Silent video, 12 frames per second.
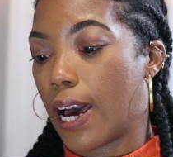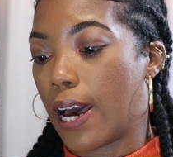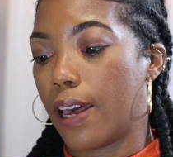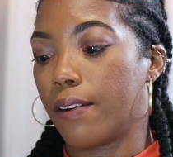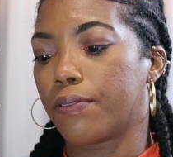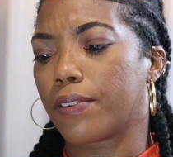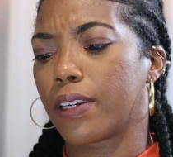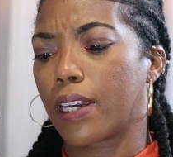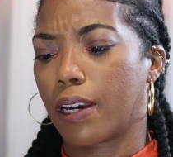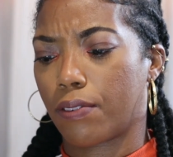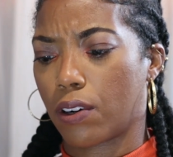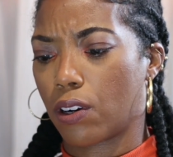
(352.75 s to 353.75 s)
I have
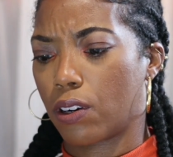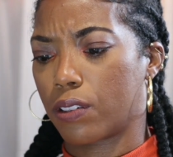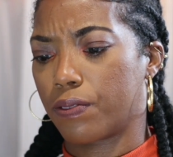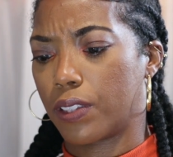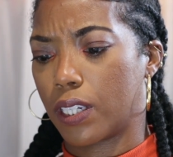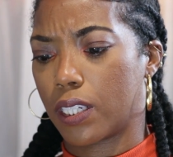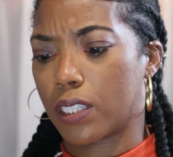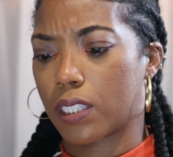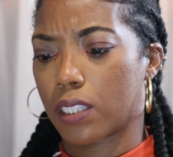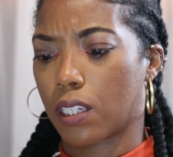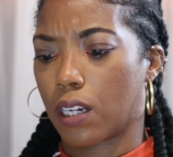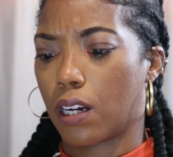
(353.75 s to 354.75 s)
never heard of
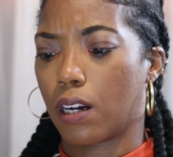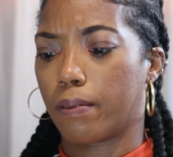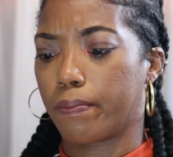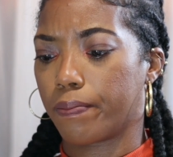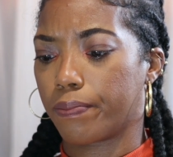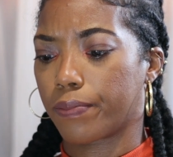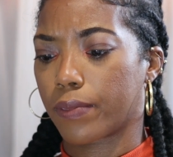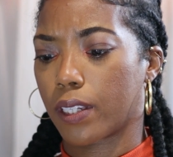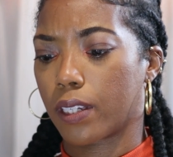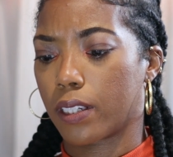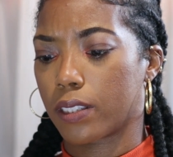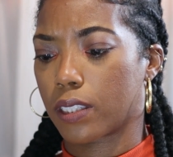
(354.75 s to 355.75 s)
this. Um,
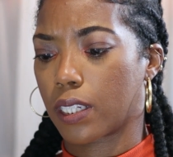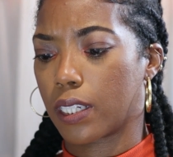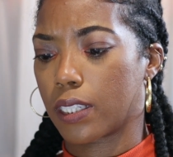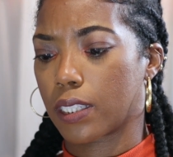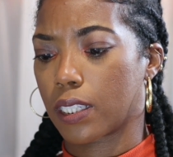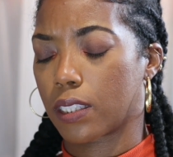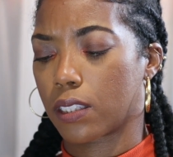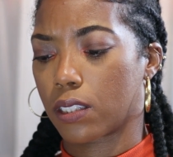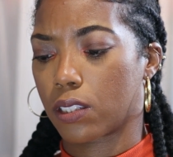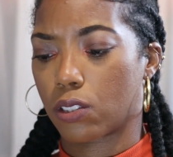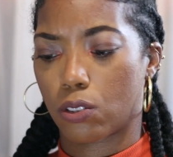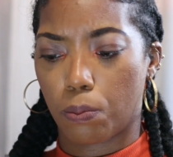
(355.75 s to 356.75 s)
it says it's a
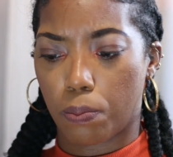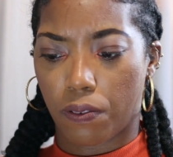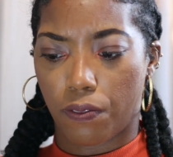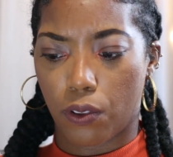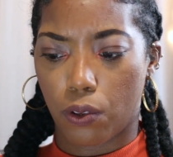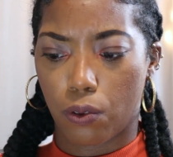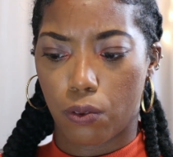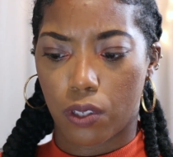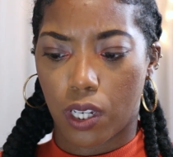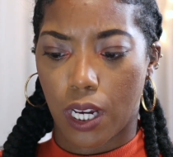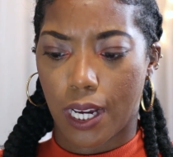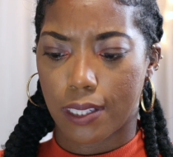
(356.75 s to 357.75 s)

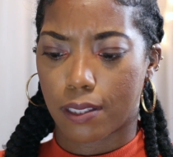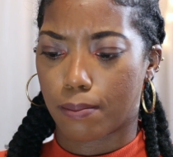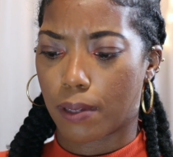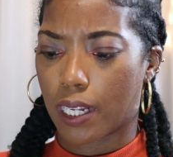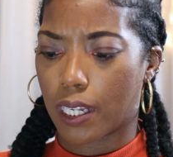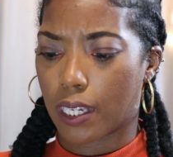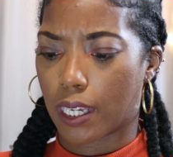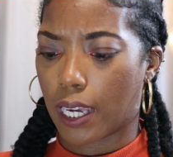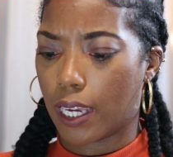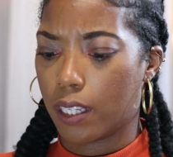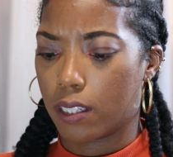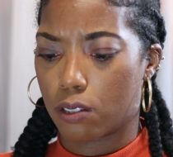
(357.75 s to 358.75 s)
superfood cosmetic,
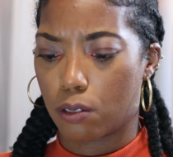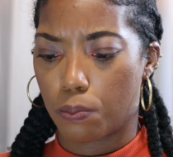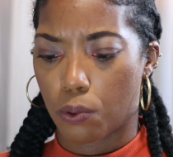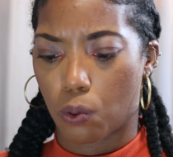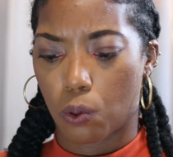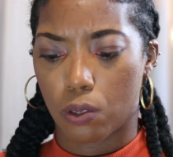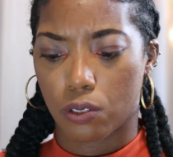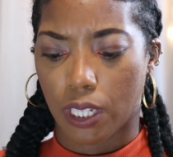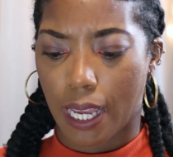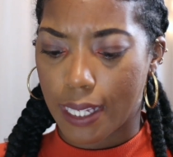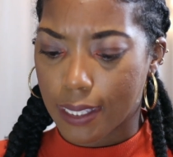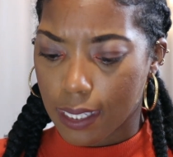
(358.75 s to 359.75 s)
8 super orange
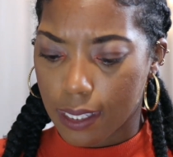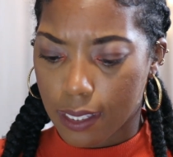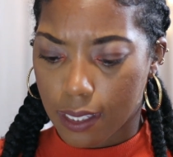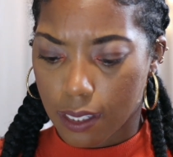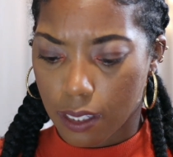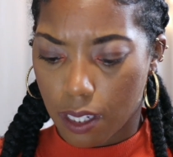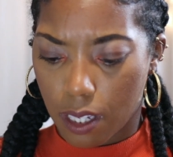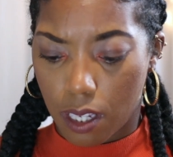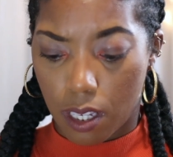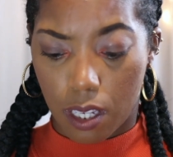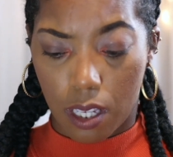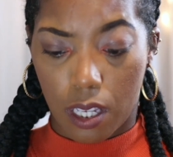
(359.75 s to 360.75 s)
essence.
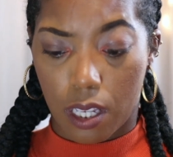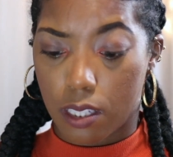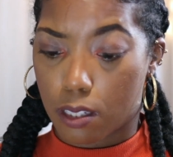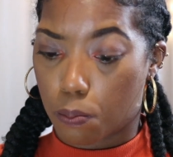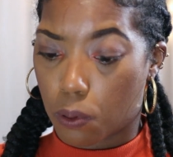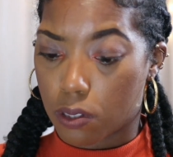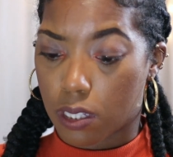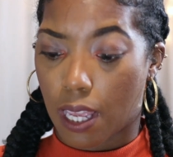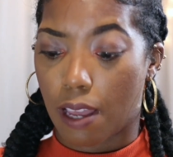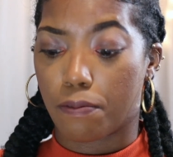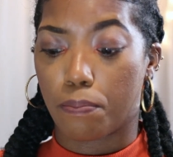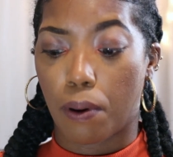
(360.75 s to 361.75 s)
It's supposed to
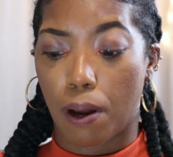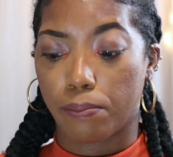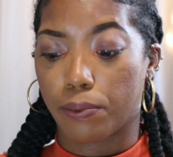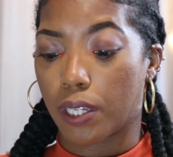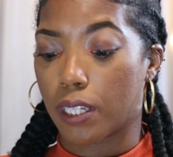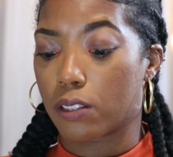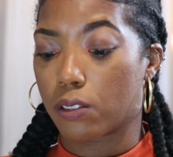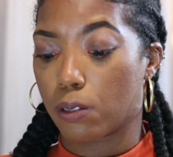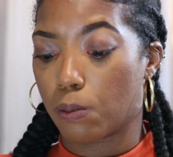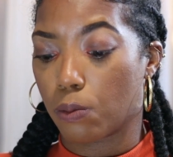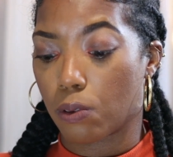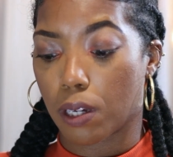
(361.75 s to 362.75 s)
have pumpkin,
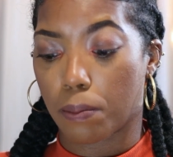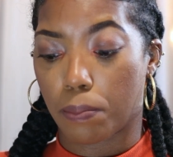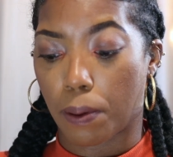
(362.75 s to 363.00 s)
turmeric,